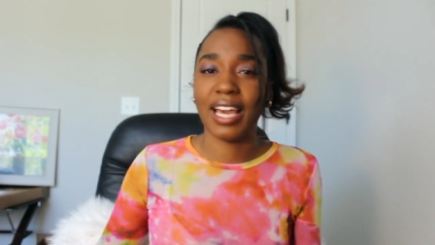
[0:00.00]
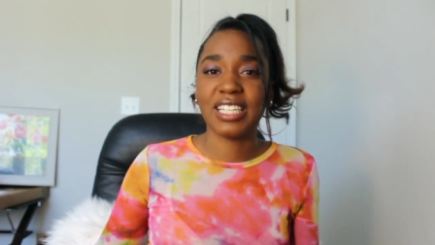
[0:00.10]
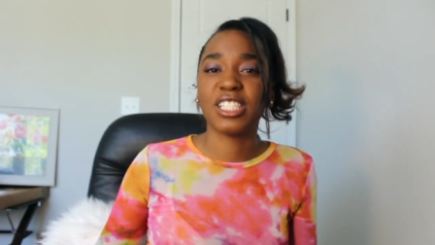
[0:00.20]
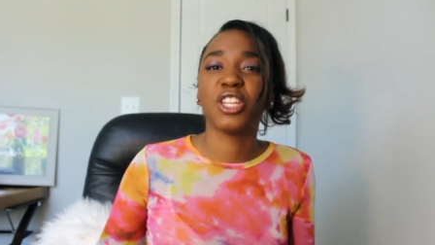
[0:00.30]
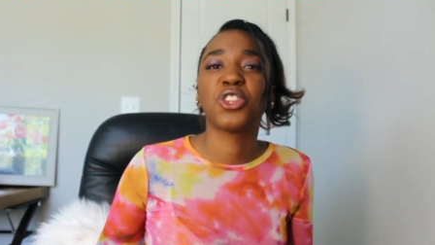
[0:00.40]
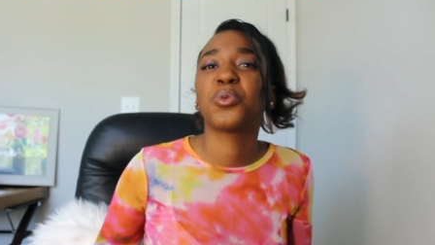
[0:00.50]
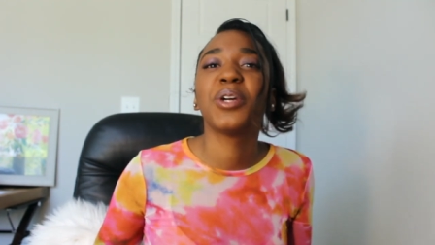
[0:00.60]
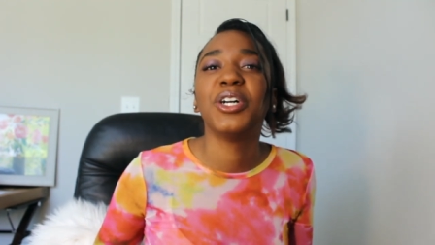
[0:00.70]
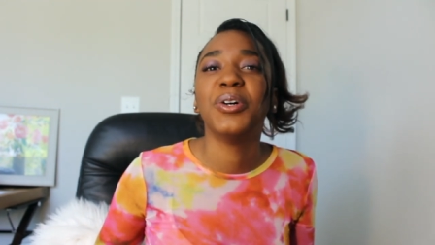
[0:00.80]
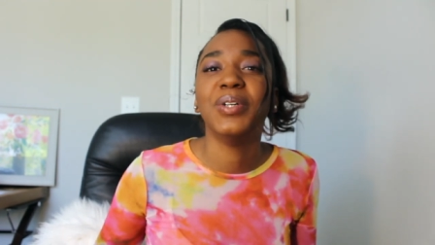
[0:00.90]
Like it's a
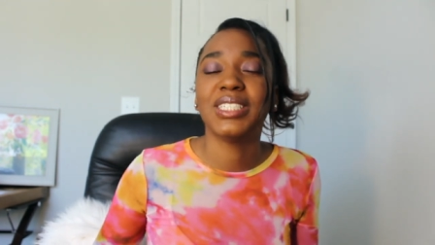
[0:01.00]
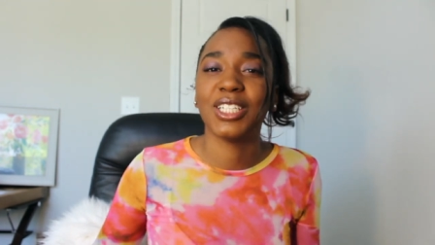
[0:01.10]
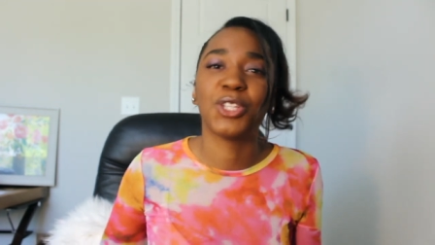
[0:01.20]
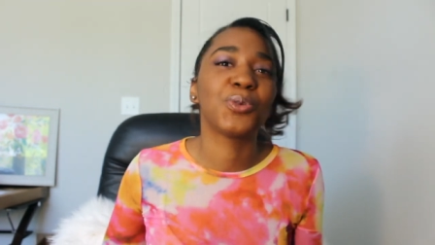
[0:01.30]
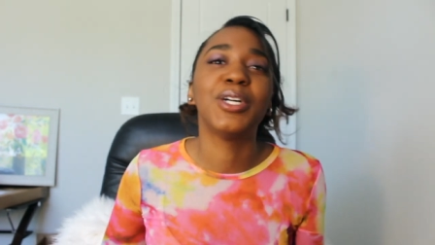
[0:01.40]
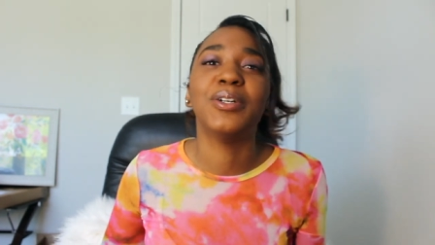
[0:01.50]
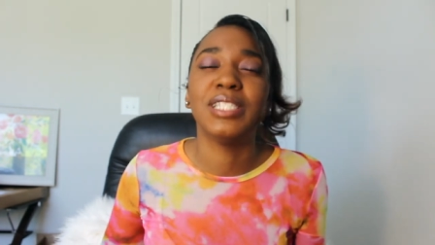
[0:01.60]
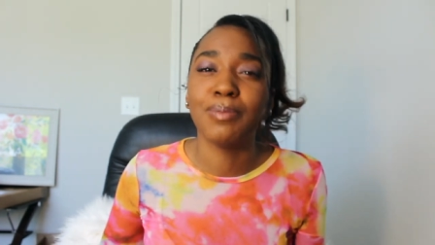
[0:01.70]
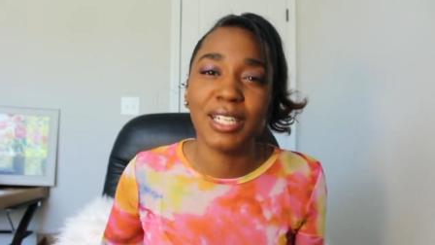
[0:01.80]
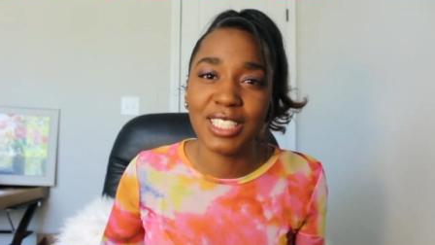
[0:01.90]
thrill, it's a thrill,
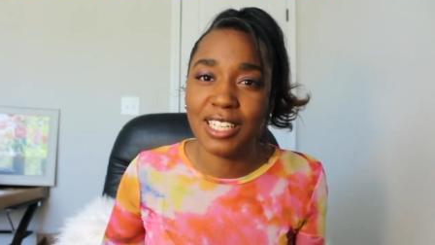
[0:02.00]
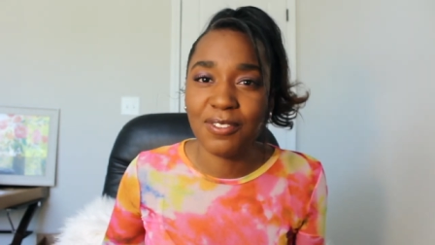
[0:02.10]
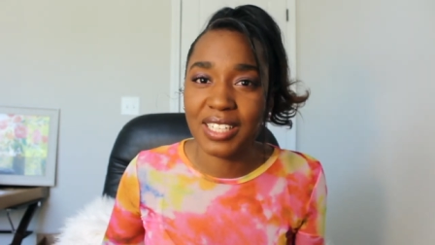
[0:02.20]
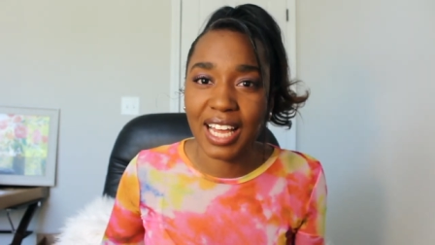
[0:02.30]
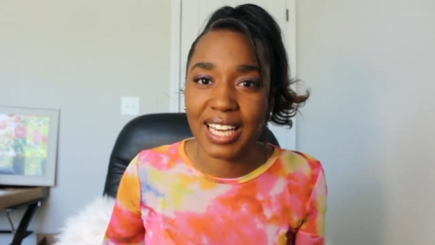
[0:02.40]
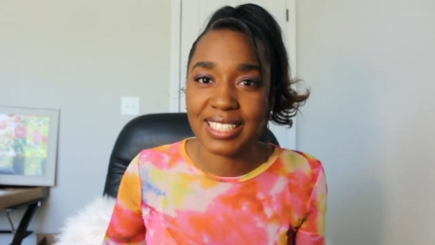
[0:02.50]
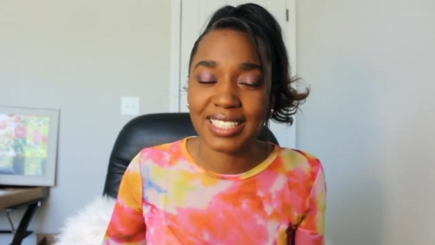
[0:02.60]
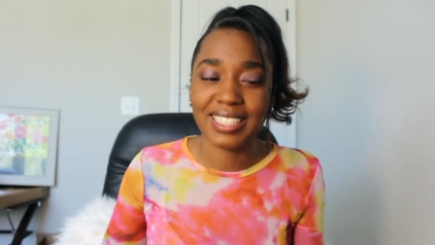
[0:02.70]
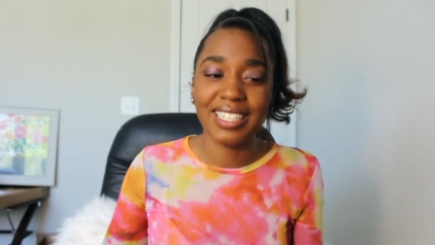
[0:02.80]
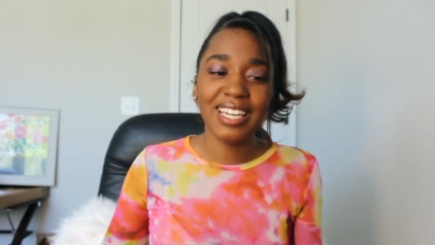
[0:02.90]
especially if he likes
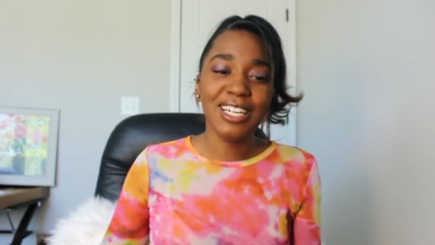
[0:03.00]
it.